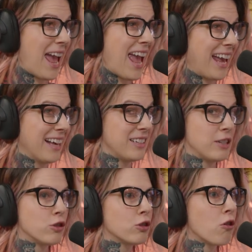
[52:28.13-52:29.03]
a hand
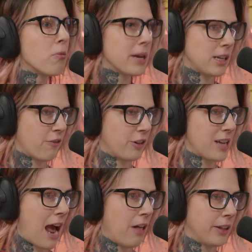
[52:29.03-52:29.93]
in so many different
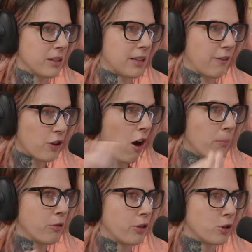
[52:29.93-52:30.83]
talents that have
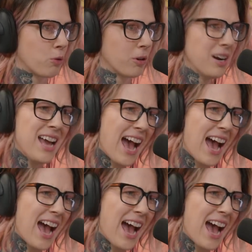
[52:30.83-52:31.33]
come through the door,